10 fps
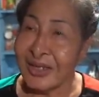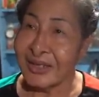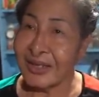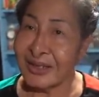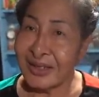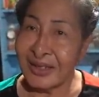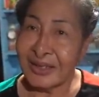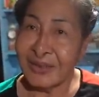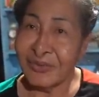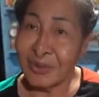that uh,
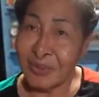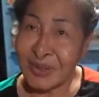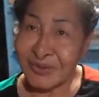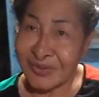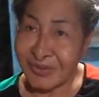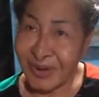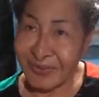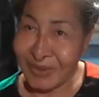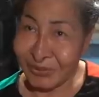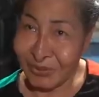the Filipinos
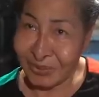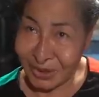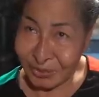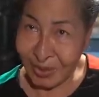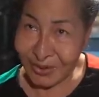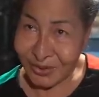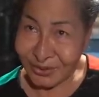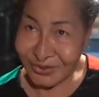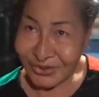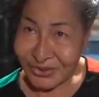derived from the
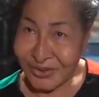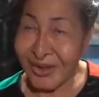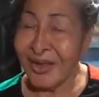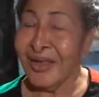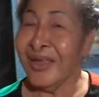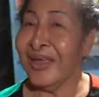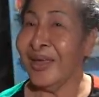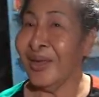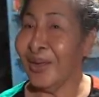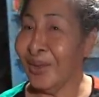Spaniards, mm.
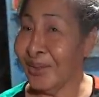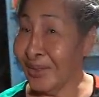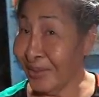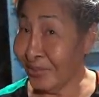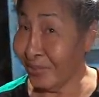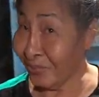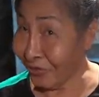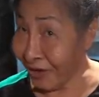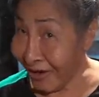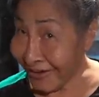and uh,
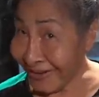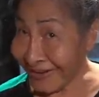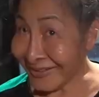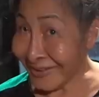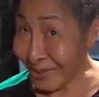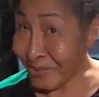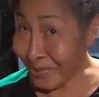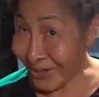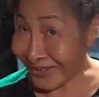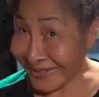friars, the
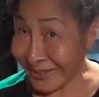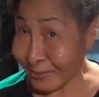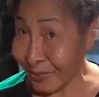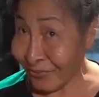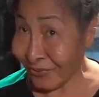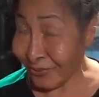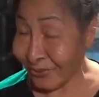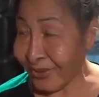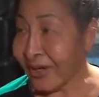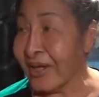priests
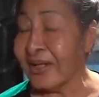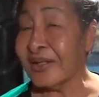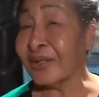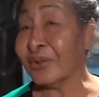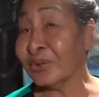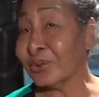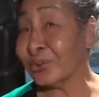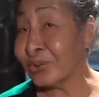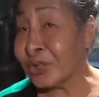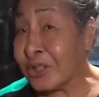before, they, con
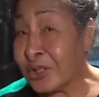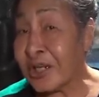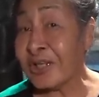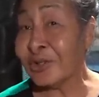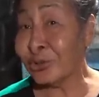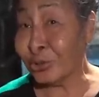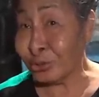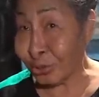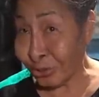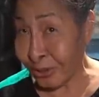they need to
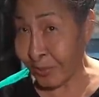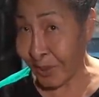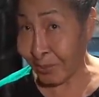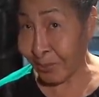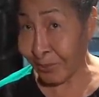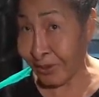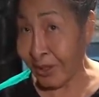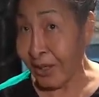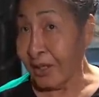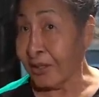control the people.
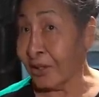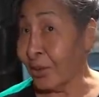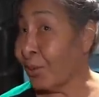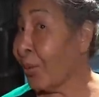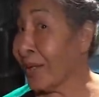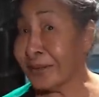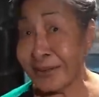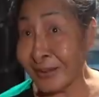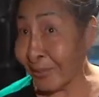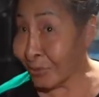They don't want
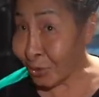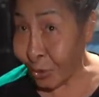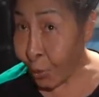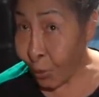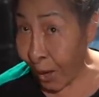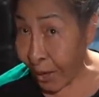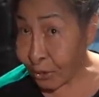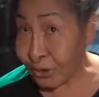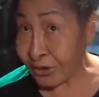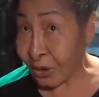them oh. to go
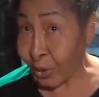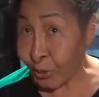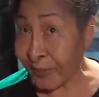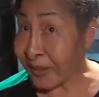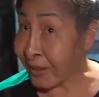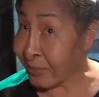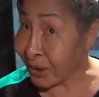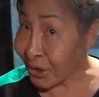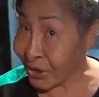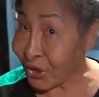out in the open and
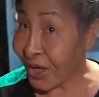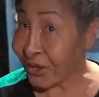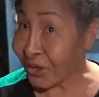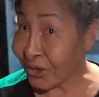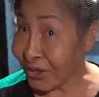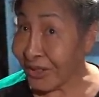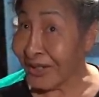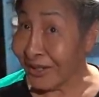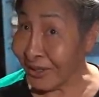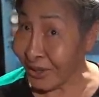meet each other
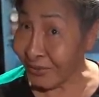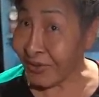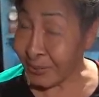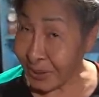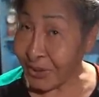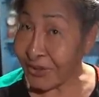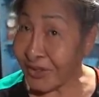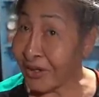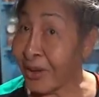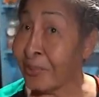in the evening because
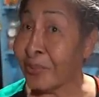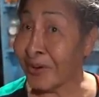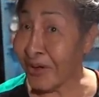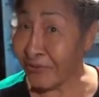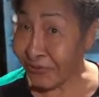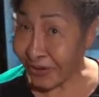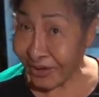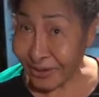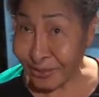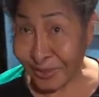they're
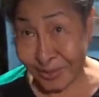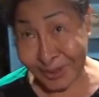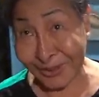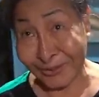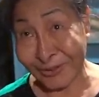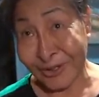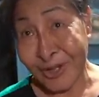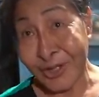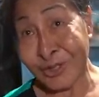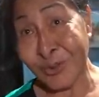afraid of rebellion.
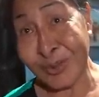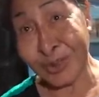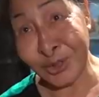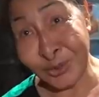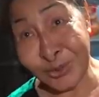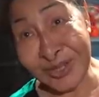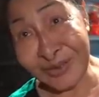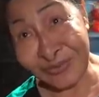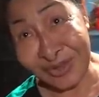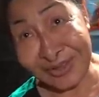So what they do, they
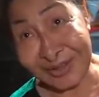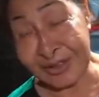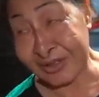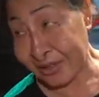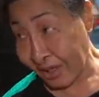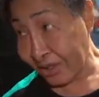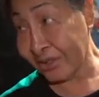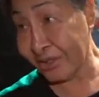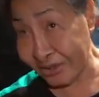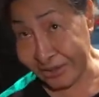invented this,
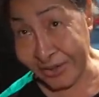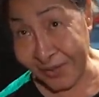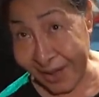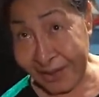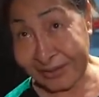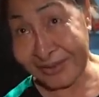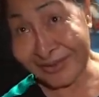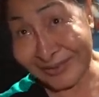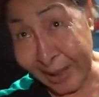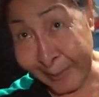you don't go out,
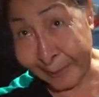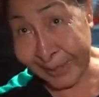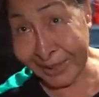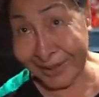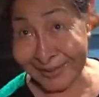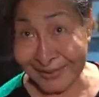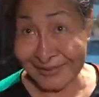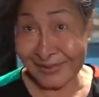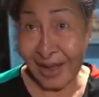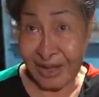there's Capri,
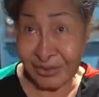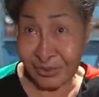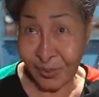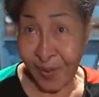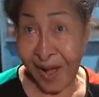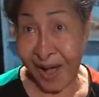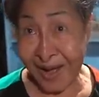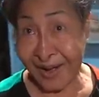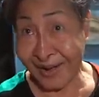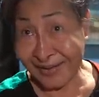there's
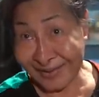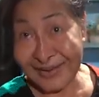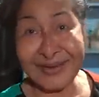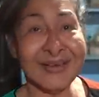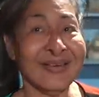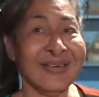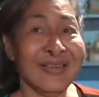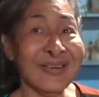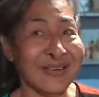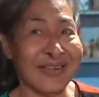Aswang, I eh,
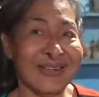know,